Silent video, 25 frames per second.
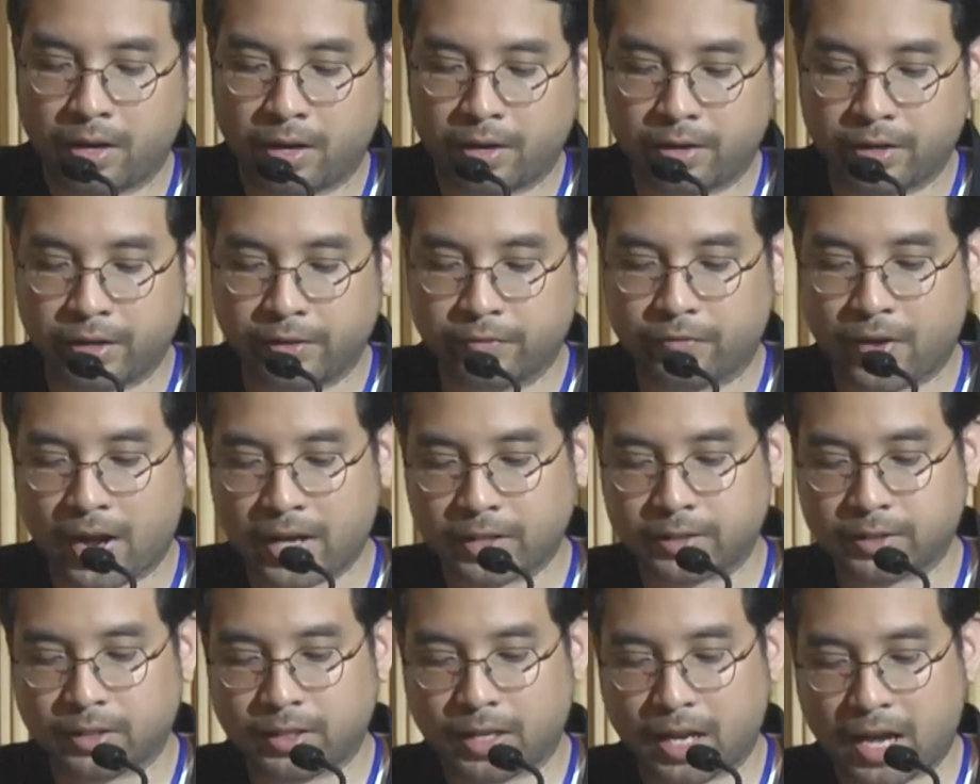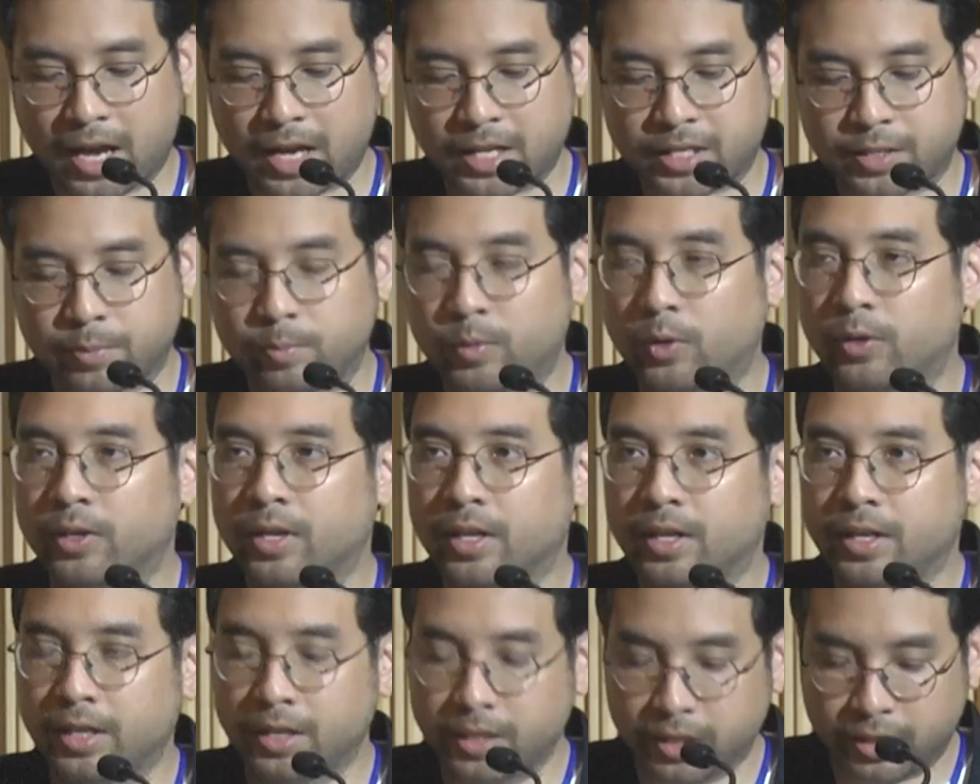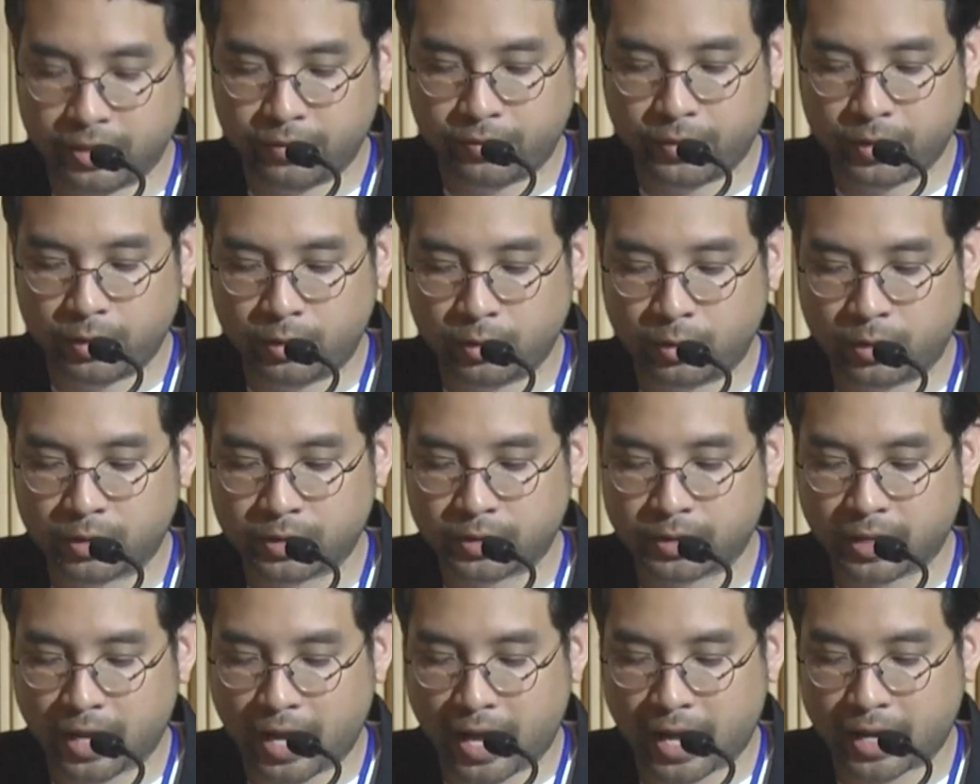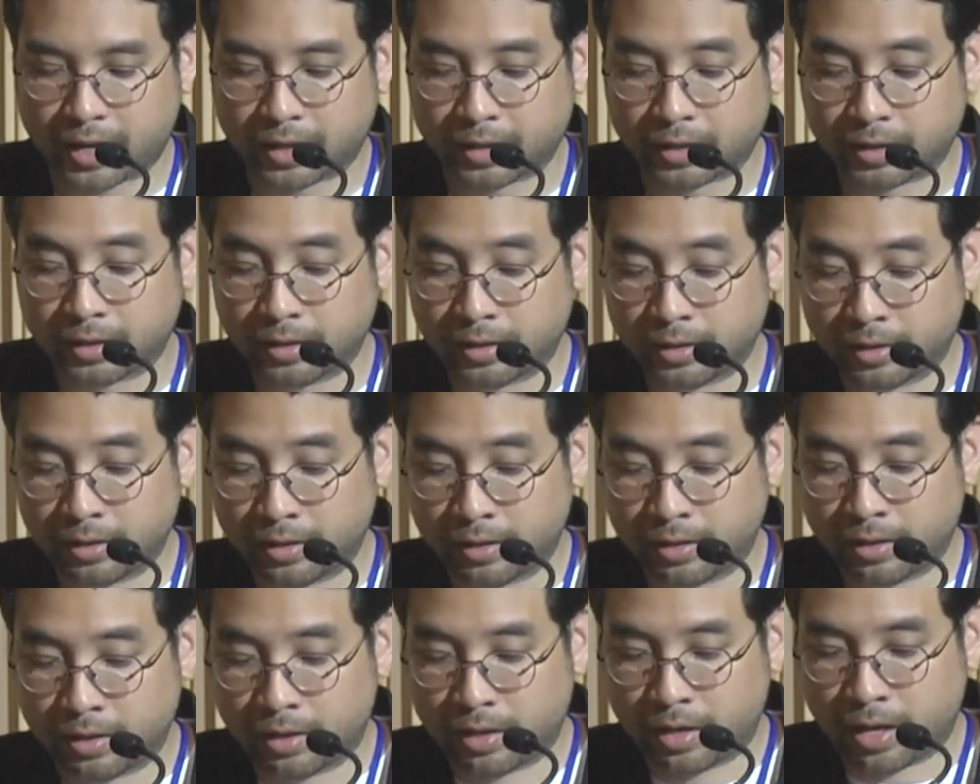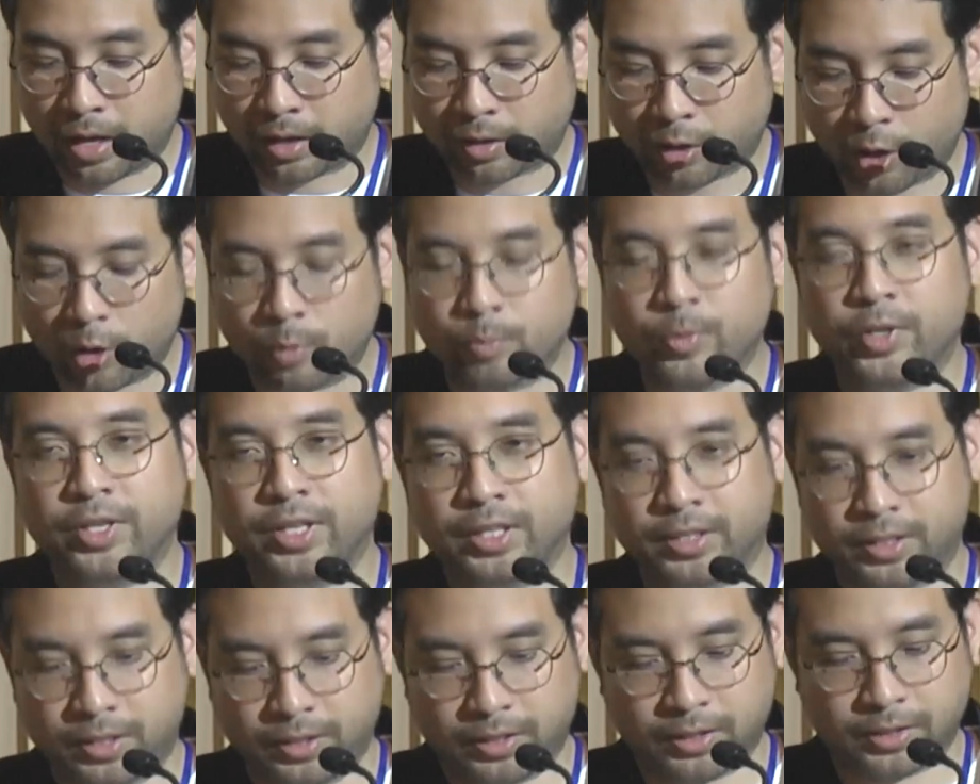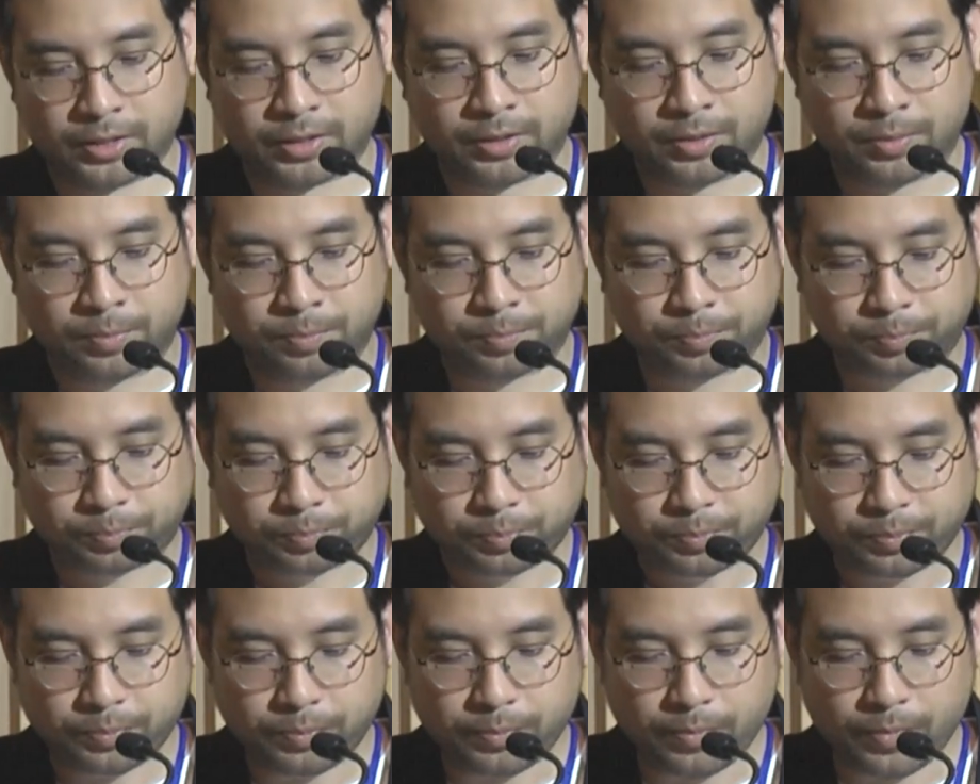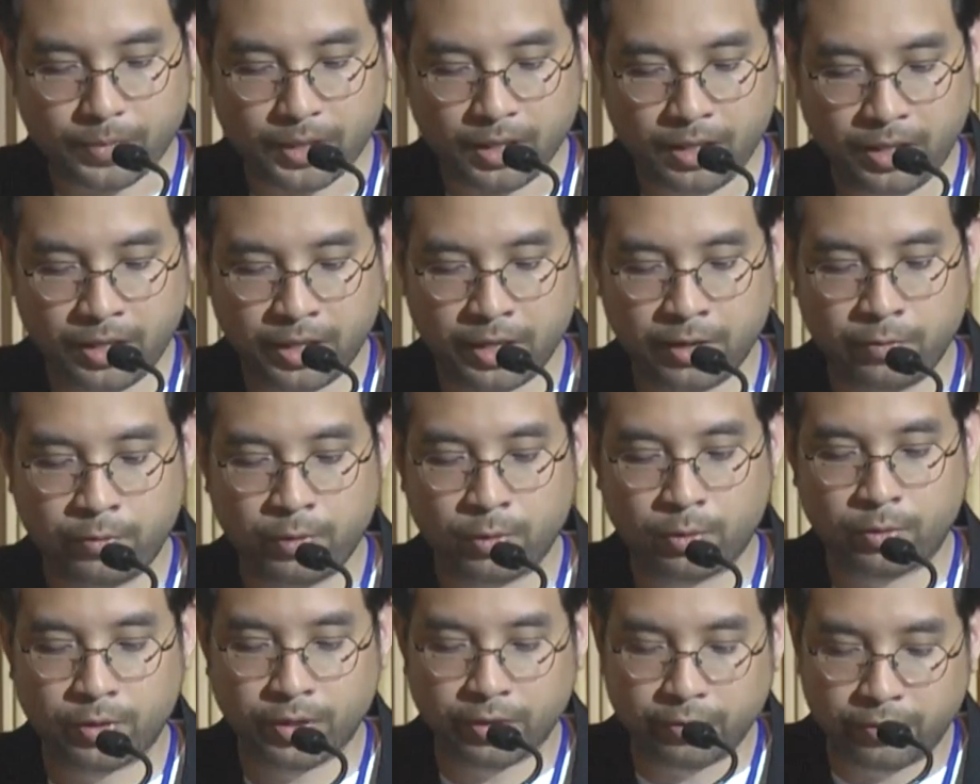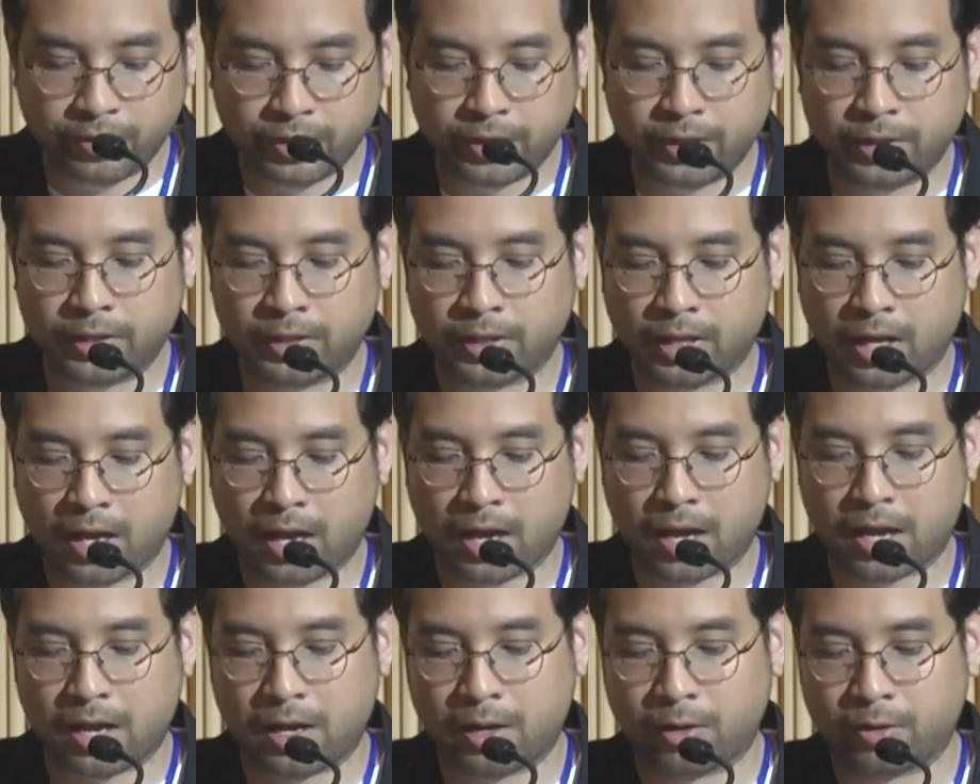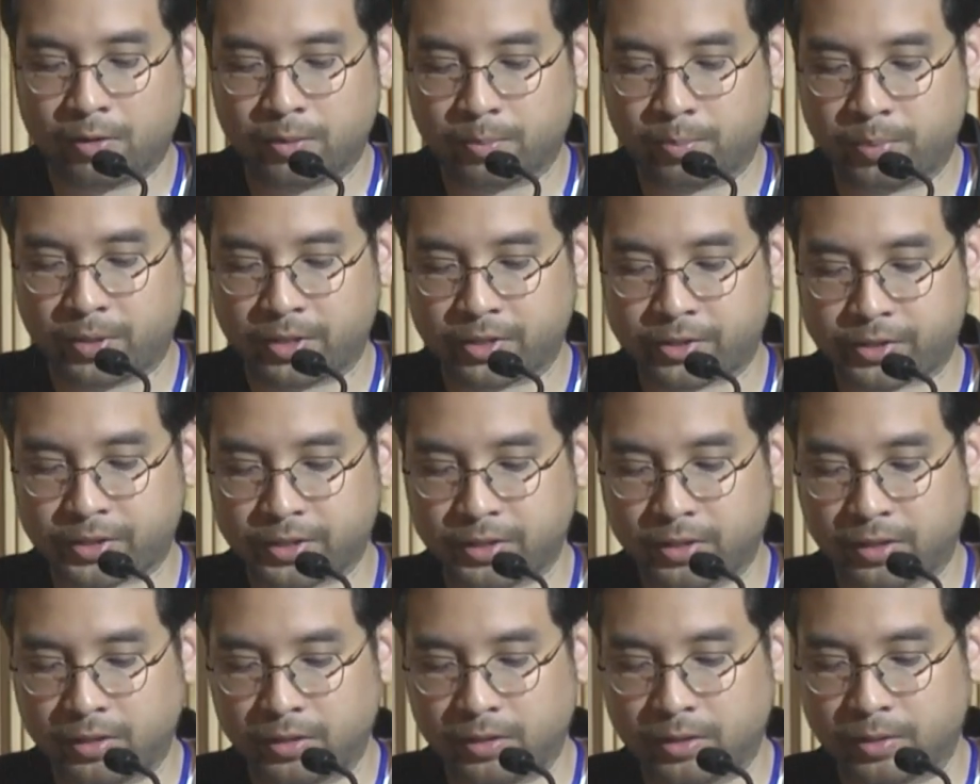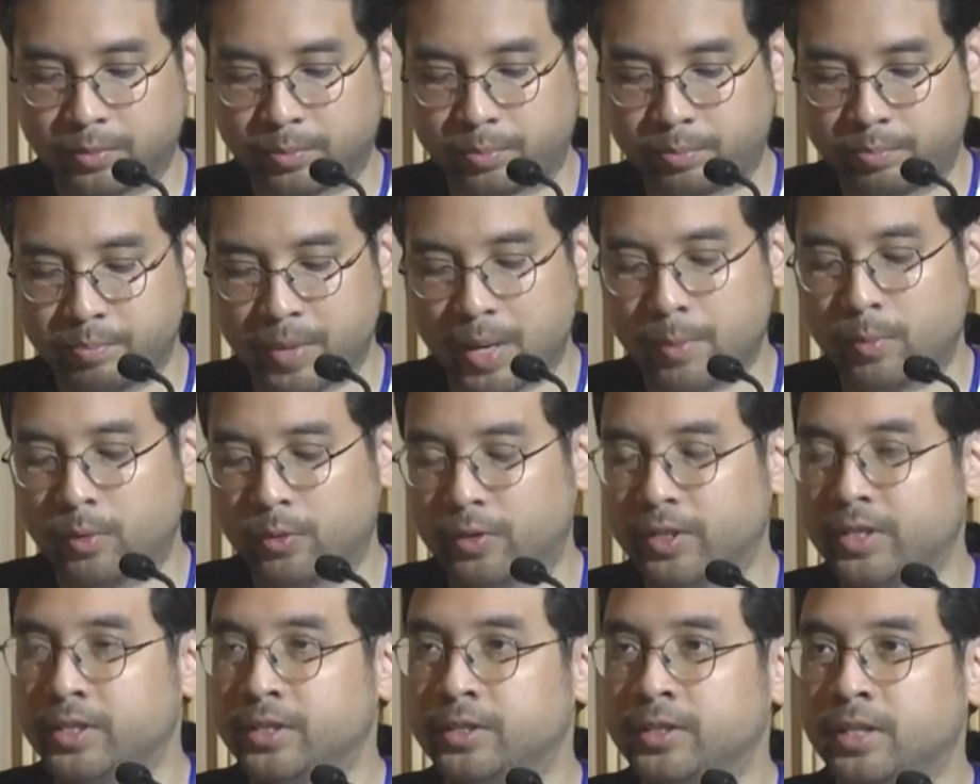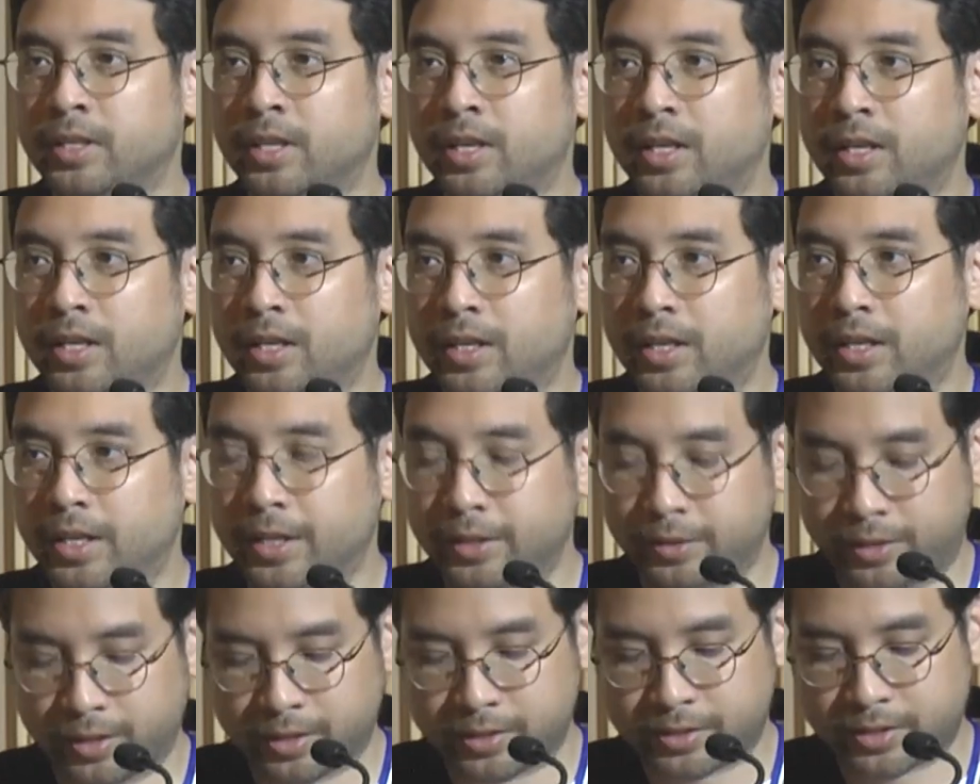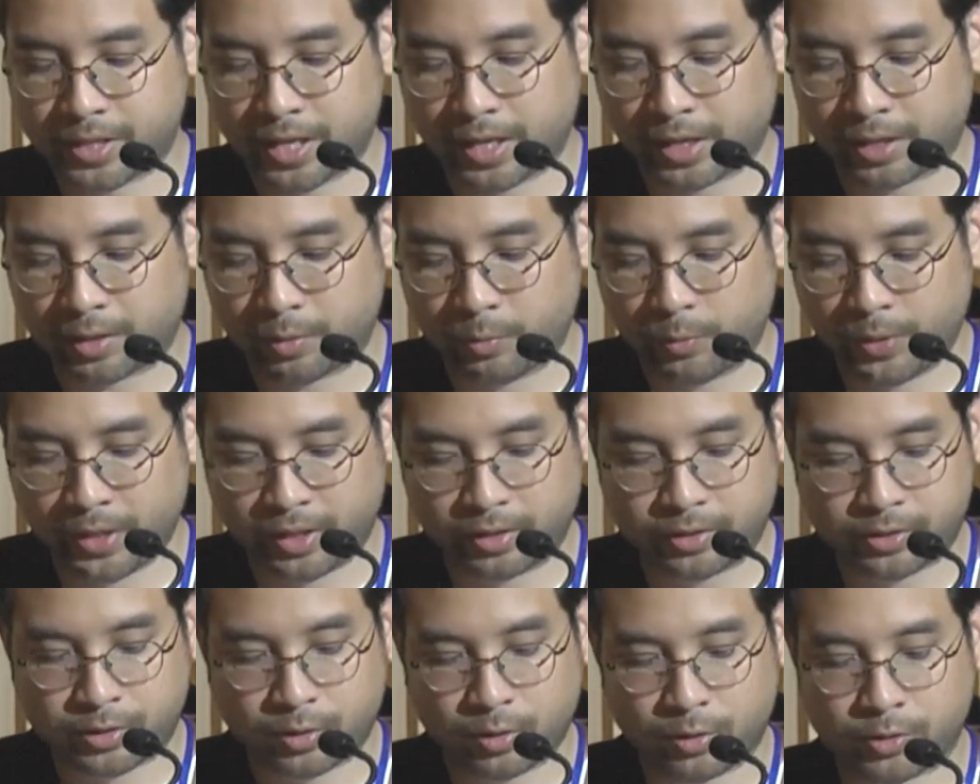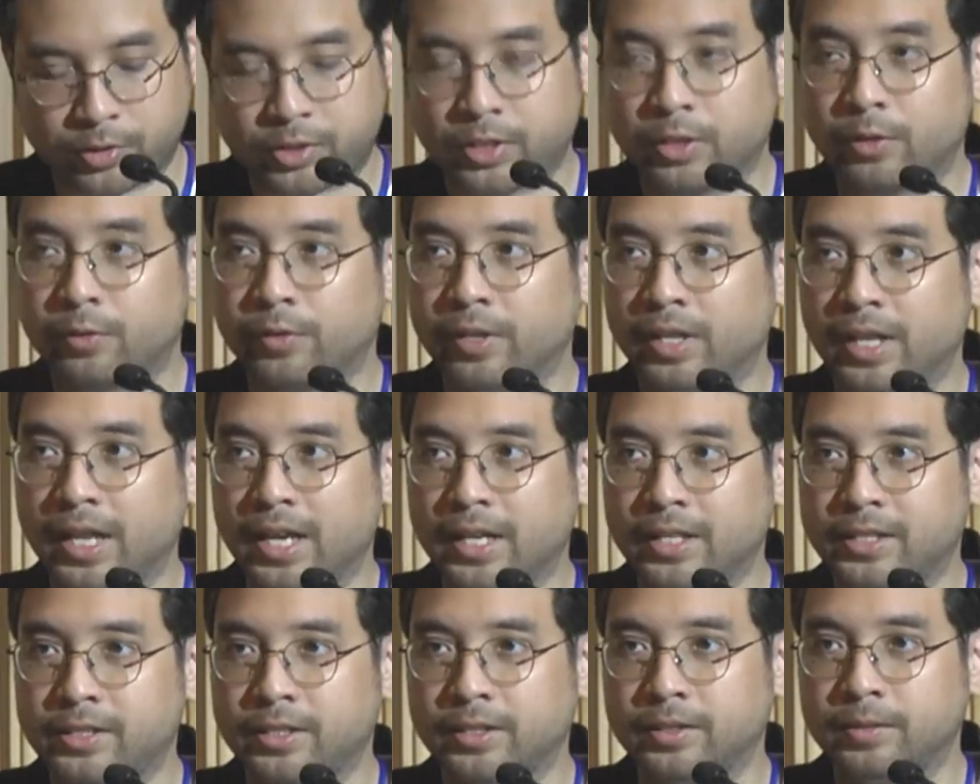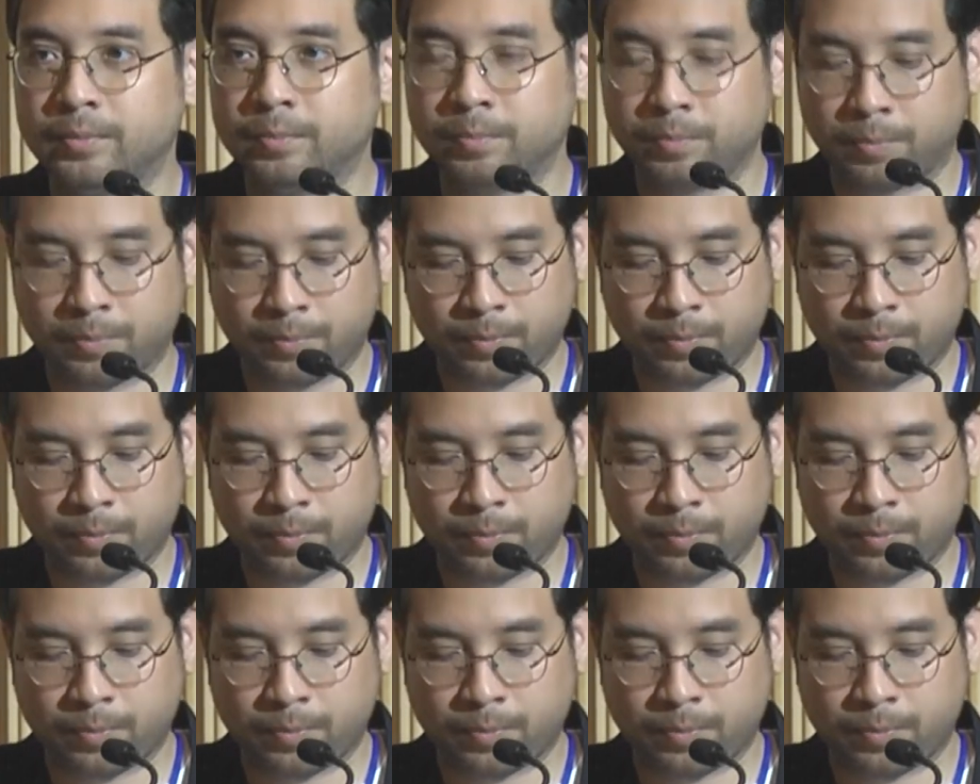revitalize both individuals and communities. He will reveal how personal memories intersect with social relations